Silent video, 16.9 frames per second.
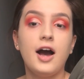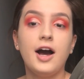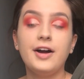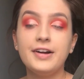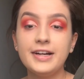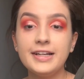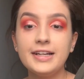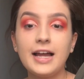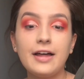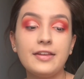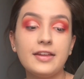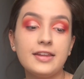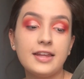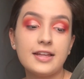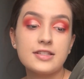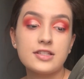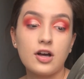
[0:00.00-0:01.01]
Alright, now
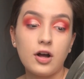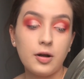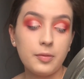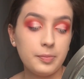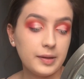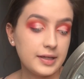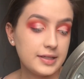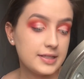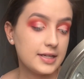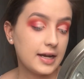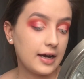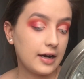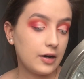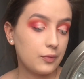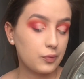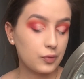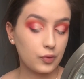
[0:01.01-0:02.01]
that that's all blended out,